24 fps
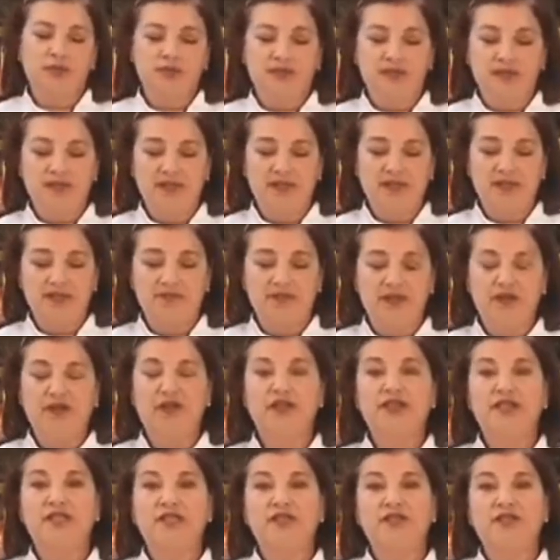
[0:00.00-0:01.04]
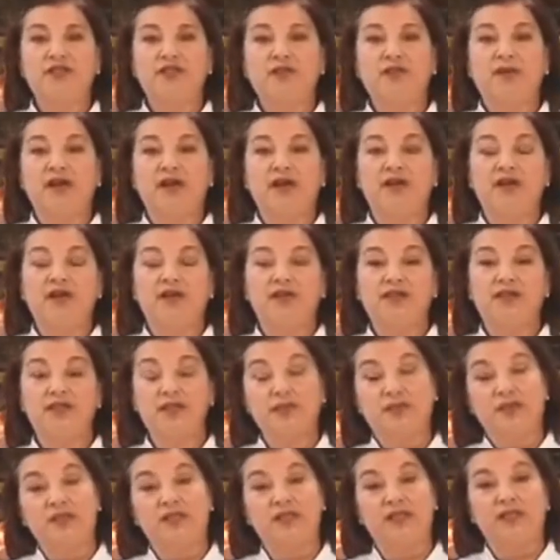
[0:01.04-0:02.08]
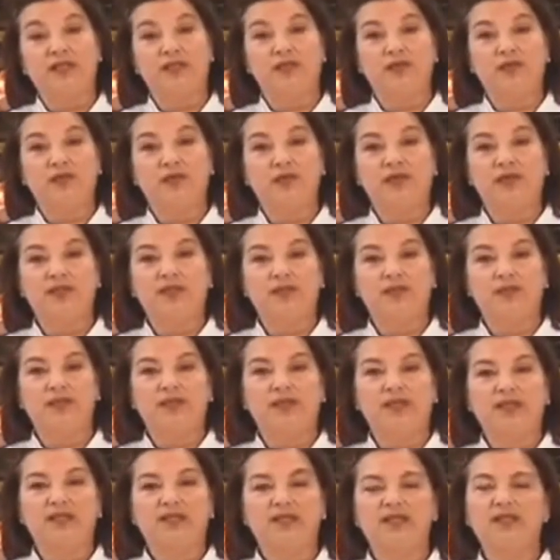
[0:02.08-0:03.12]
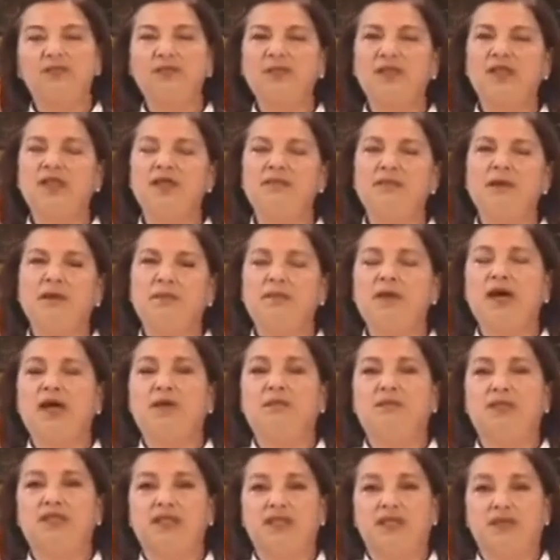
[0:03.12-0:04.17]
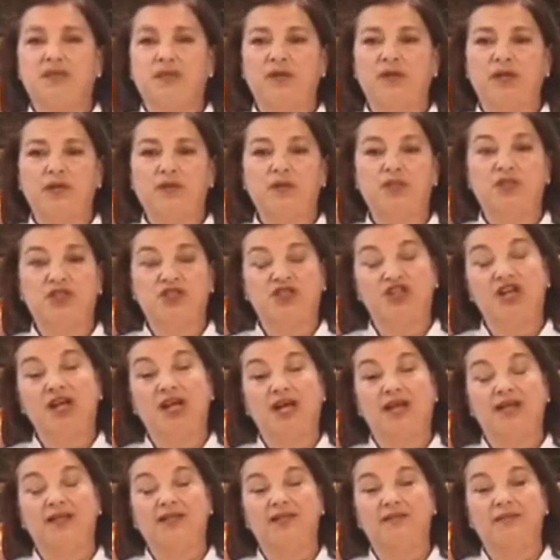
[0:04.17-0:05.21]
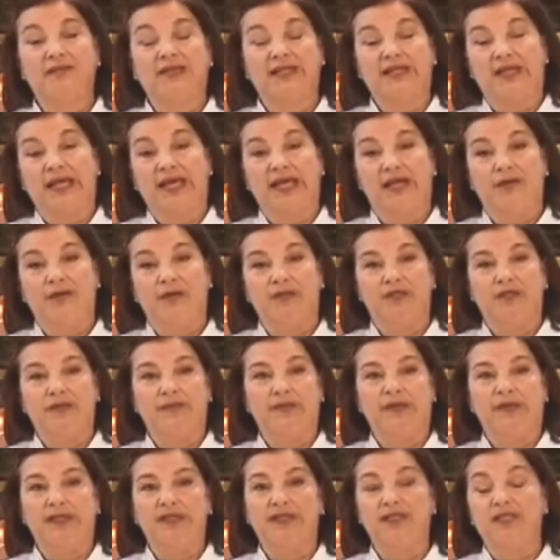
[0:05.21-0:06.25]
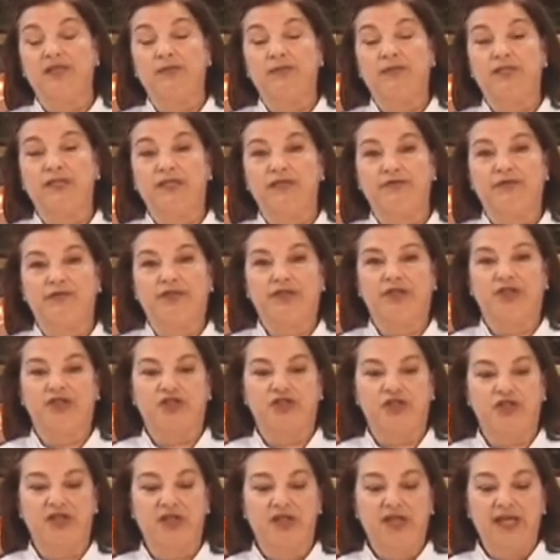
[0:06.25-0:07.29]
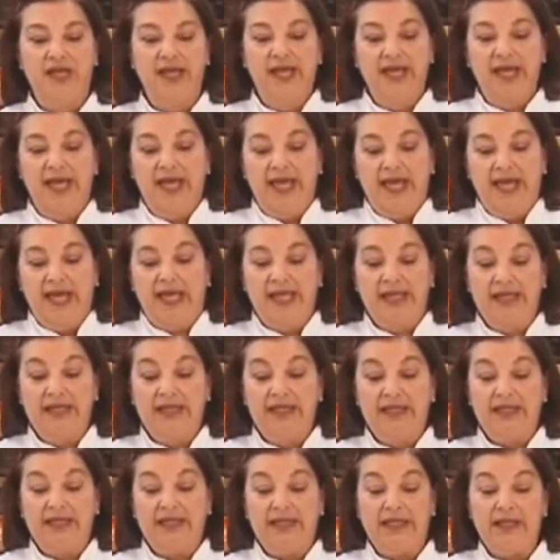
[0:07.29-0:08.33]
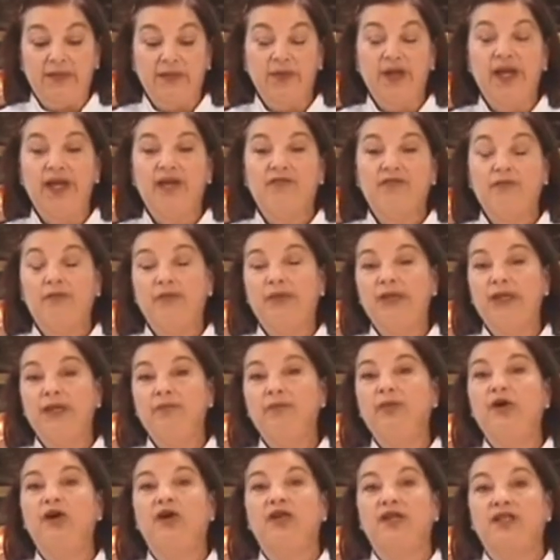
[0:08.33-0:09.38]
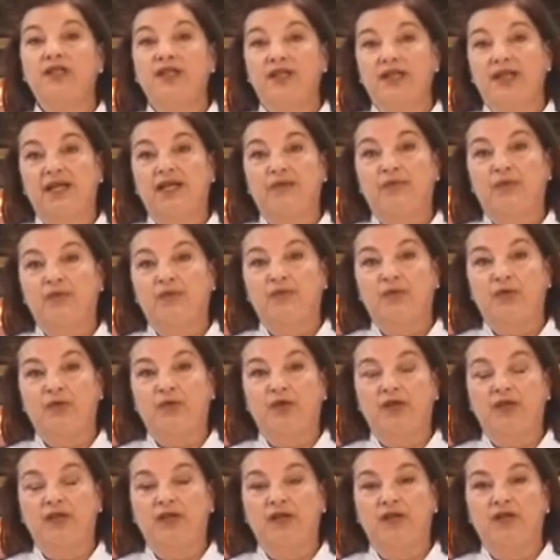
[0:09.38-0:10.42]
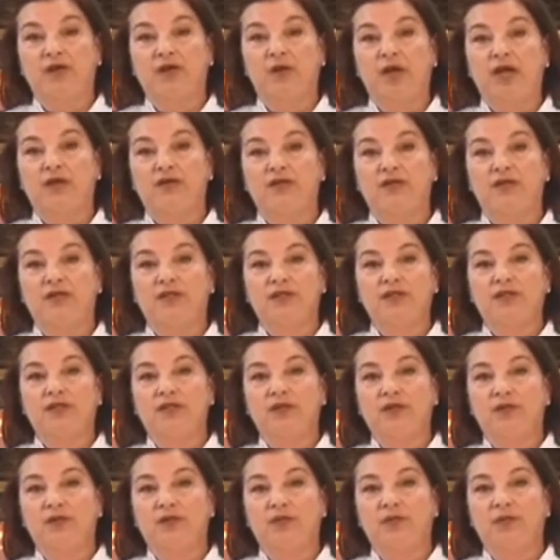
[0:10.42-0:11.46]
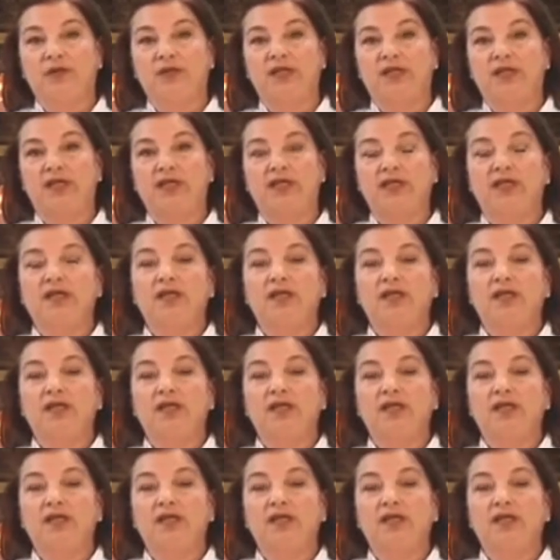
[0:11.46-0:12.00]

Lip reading: is very dear to my heart, this particular recipe. It's something that my mom did when I was a child. My dad was a big deep sea fisher, and he would have a big party the night before. They'd go out to do a big